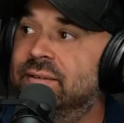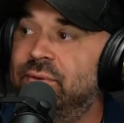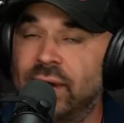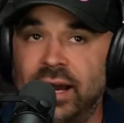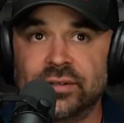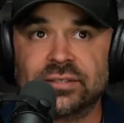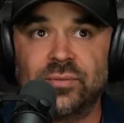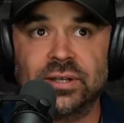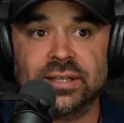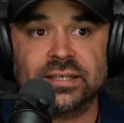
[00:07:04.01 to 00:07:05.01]
And you hire
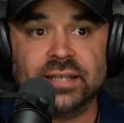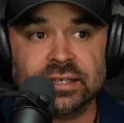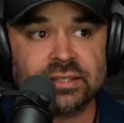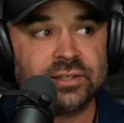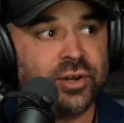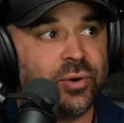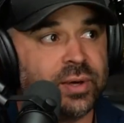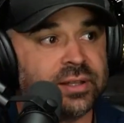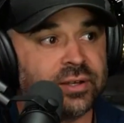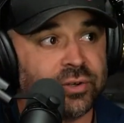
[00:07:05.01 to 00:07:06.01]
someone that doesn't know
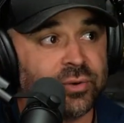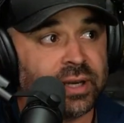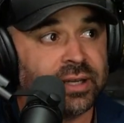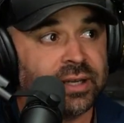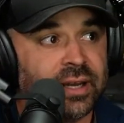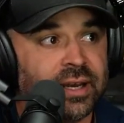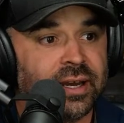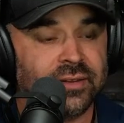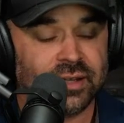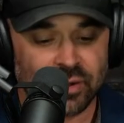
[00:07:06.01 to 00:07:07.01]
what they're doing
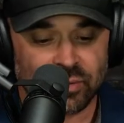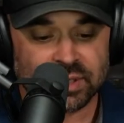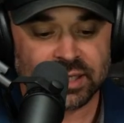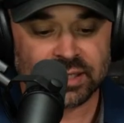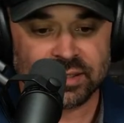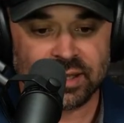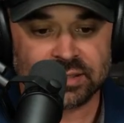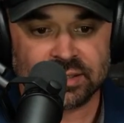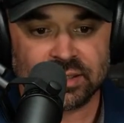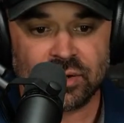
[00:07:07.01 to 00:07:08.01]
and they don't take
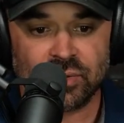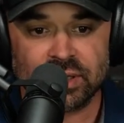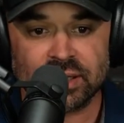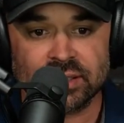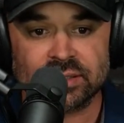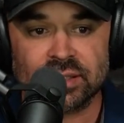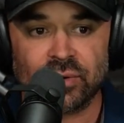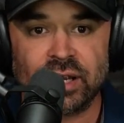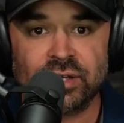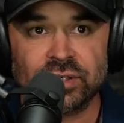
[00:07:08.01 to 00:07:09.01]
SEO into
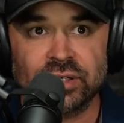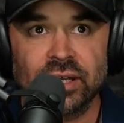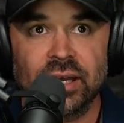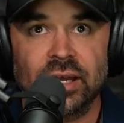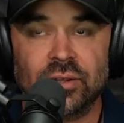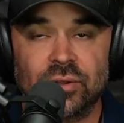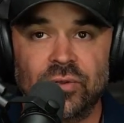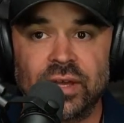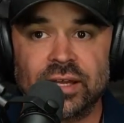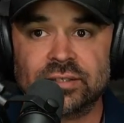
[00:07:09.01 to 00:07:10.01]
consideration, you
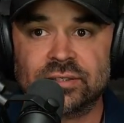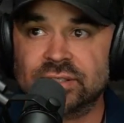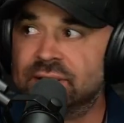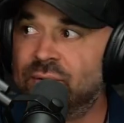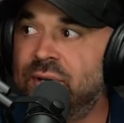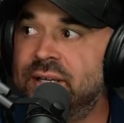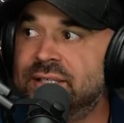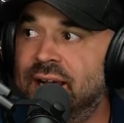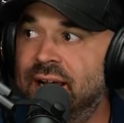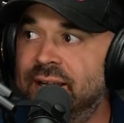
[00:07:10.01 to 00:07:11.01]
think it's just a
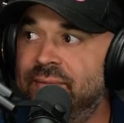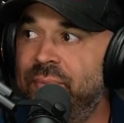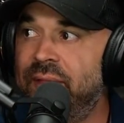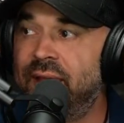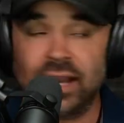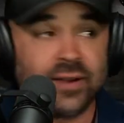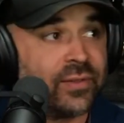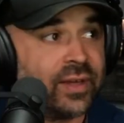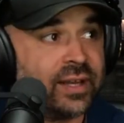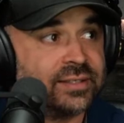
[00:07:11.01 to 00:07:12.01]
redesign and
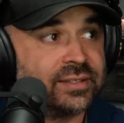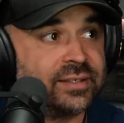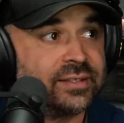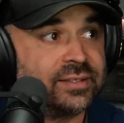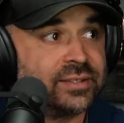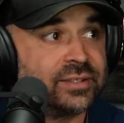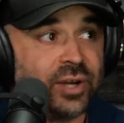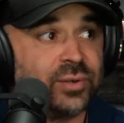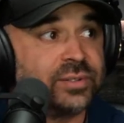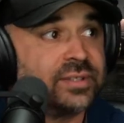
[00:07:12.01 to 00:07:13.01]
everything's just
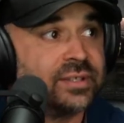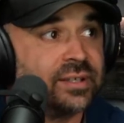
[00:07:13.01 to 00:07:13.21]
toast.